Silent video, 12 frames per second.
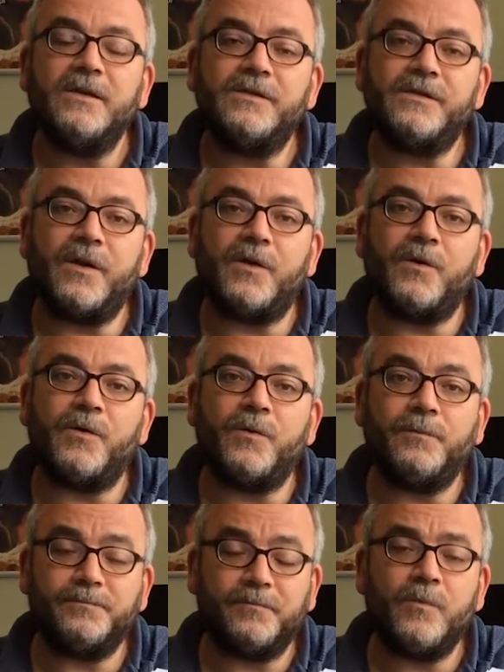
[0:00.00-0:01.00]

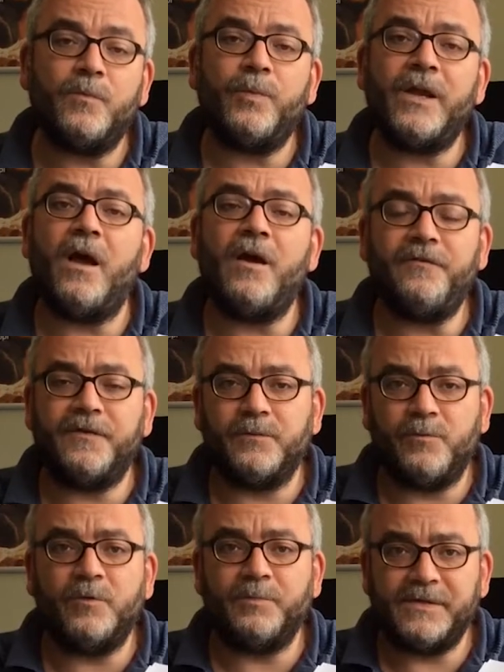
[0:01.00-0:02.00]
So we
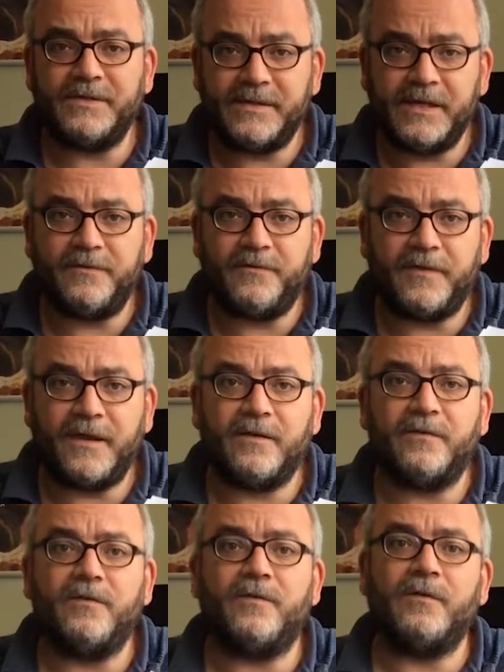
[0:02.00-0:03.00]
often will receive
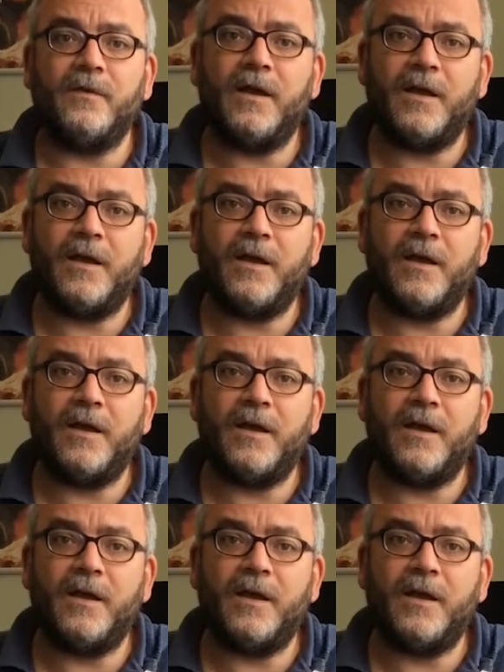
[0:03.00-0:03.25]
things